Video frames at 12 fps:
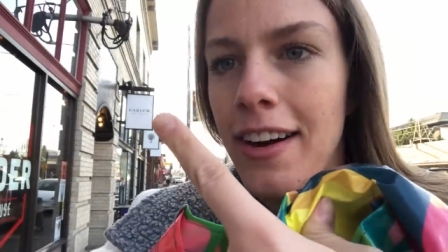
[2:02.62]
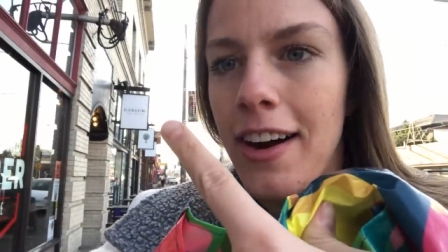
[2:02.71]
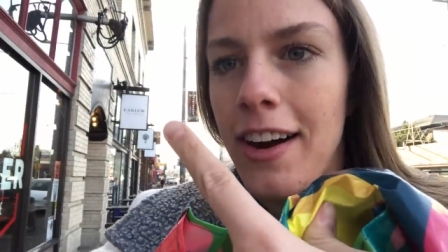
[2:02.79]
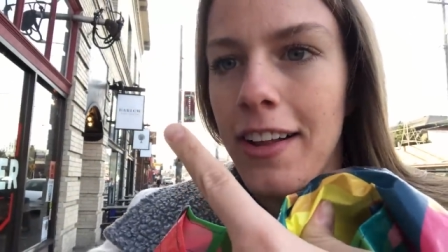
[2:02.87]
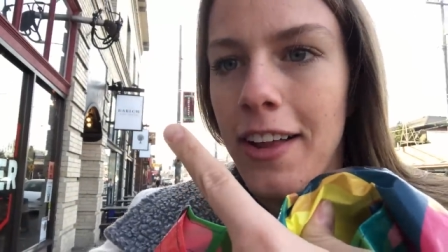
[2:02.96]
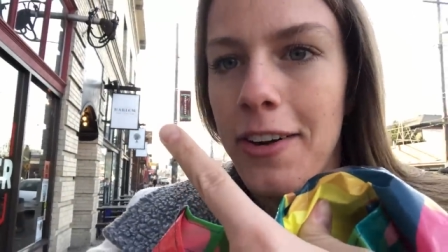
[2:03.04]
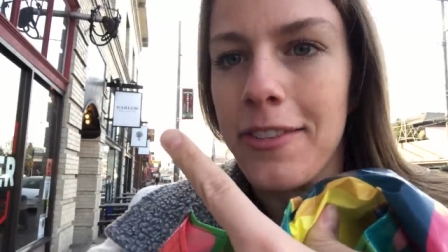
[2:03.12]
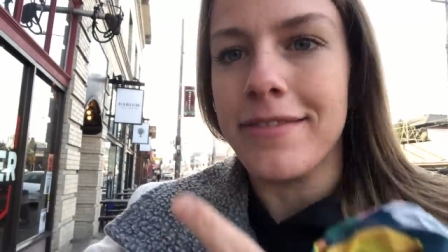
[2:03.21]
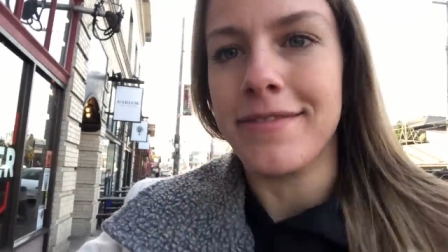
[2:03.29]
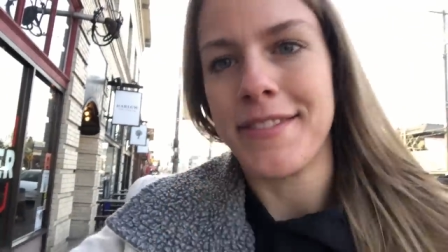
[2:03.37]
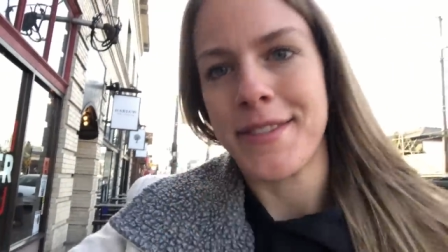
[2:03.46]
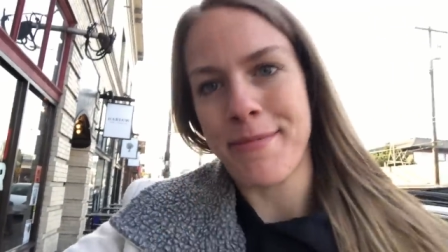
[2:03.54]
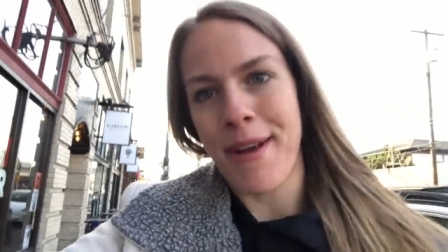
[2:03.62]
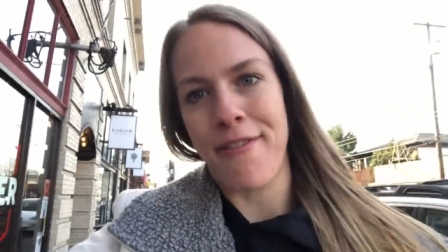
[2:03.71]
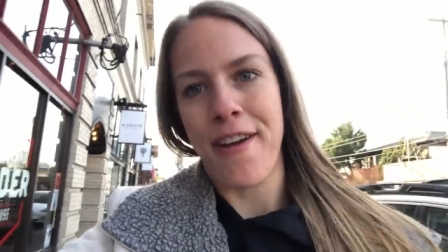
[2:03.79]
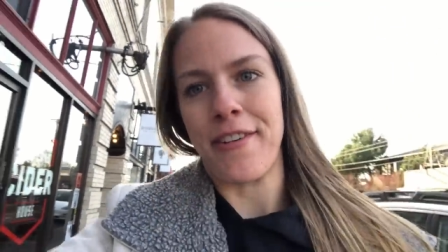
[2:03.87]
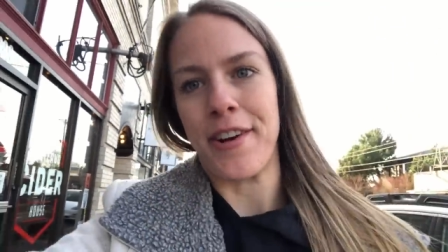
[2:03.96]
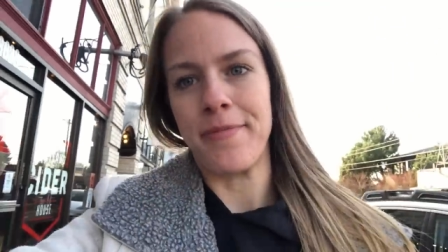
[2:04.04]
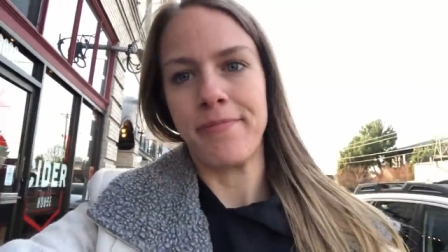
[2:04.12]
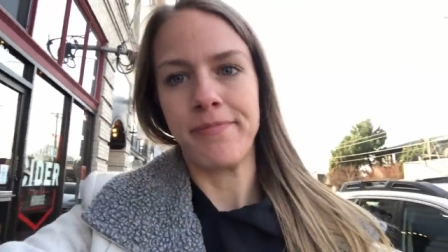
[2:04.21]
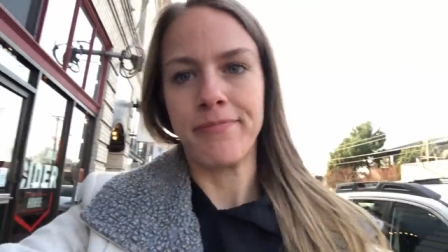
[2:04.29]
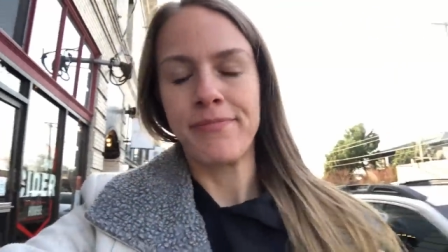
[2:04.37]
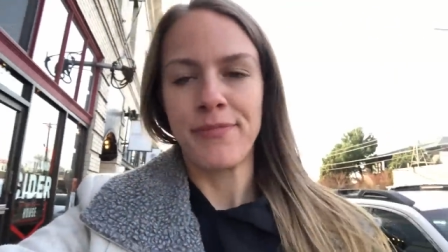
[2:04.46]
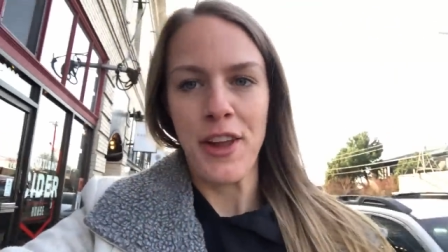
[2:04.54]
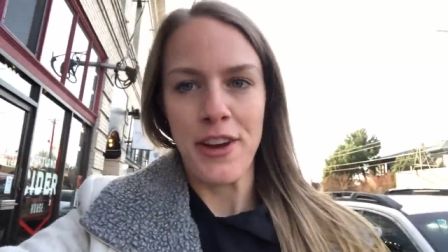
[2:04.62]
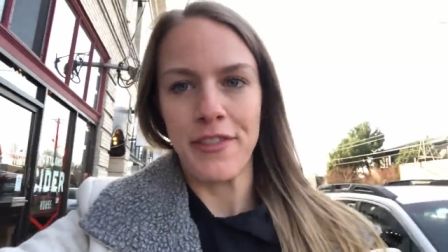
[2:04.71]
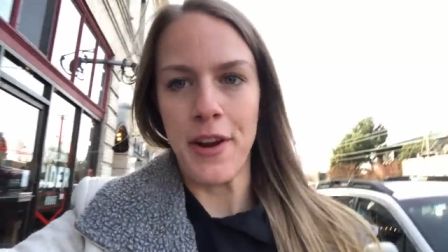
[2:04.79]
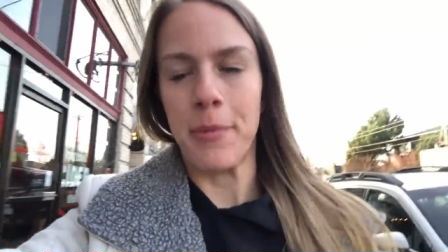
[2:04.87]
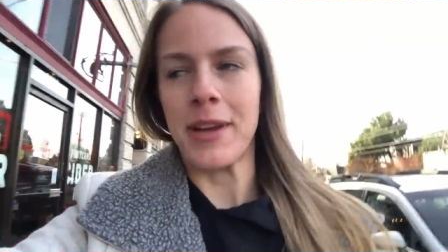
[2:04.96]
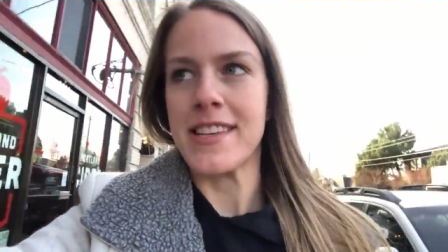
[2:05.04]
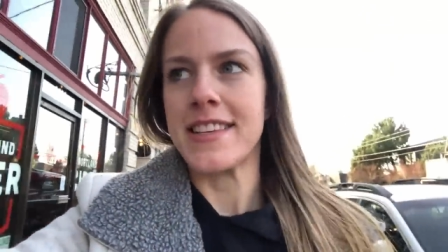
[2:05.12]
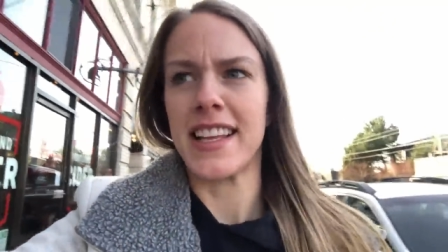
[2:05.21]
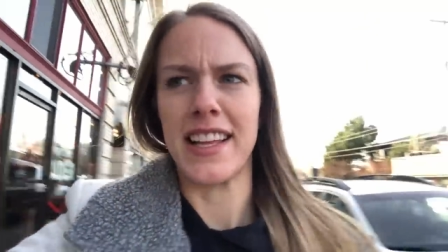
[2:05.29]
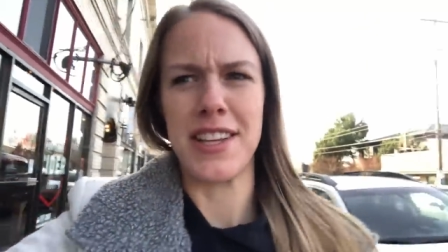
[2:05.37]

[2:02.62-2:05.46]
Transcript: Harlow. It's my favorite. Favorite place to get